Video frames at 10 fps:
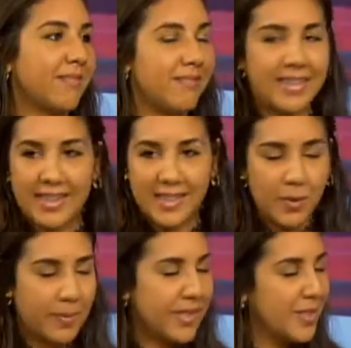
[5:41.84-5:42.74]
Take a
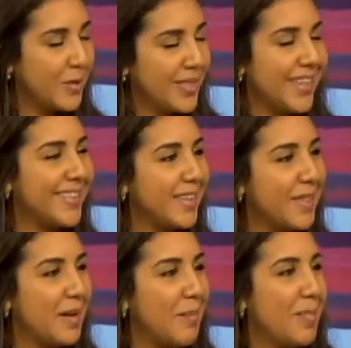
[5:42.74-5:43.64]
sweet potato, slice it
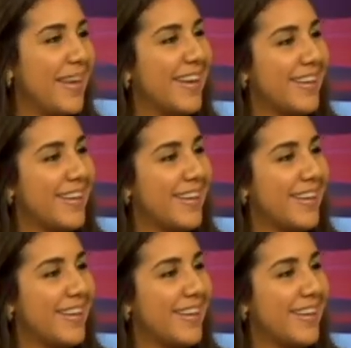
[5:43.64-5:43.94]
thin, and bake it.